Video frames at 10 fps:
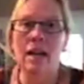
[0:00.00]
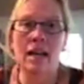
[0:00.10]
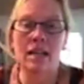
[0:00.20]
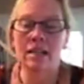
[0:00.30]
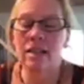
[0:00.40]

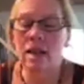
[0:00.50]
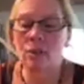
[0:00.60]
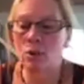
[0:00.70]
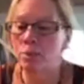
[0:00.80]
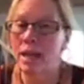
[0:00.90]
And
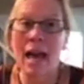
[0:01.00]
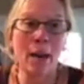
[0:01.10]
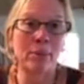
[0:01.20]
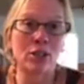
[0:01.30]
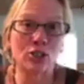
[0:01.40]
I would be
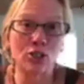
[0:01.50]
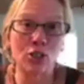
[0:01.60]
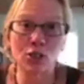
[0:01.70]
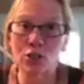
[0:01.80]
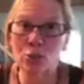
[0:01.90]
happy to
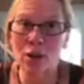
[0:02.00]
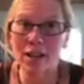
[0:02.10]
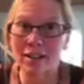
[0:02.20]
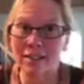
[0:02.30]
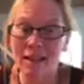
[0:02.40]
show you the
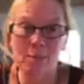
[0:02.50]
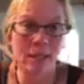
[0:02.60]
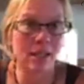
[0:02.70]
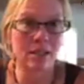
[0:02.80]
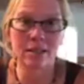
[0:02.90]
way on that,
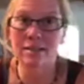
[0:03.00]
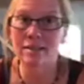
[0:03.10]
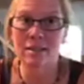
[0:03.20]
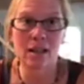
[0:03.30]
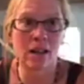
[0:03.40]
because
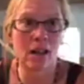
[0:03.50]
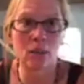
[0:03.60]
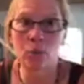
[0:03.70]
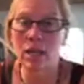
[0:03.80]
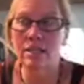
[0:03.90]

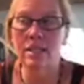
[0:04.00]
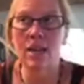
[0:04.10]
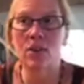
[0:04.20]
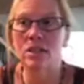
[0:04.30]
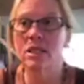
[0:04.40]
uh, we
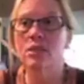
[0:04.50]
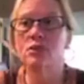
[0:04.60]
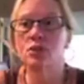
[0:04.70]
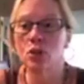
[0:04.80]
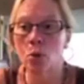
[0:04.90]
save
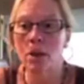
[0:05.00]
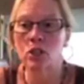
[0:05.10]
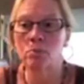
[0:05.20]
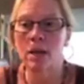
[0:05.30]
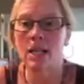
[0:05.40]
ourselves so
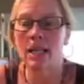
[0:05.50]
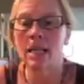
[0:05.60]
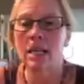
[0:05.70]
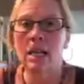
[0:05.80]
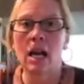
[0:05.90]
much
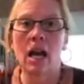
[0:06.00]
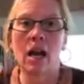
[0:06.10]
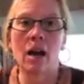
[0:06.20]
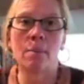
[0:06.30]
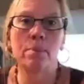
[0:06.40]
money
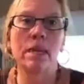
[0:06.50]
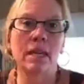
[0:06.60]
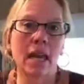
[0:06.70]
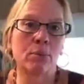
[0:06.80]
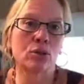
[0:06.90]
uh,
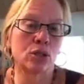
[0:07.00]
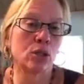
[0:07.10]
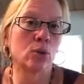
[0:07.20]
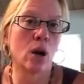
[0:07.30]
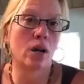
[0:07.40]
being able
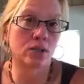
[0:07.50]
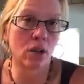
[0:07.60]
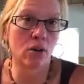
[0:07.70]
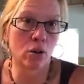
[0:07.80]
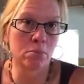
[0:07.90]
to
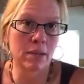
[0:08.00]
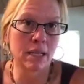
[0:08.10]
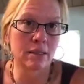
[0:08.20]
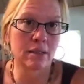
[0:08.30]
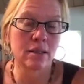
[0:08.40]
hunt our own
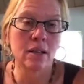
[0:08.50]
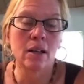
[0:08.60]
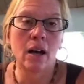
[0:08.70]
meats.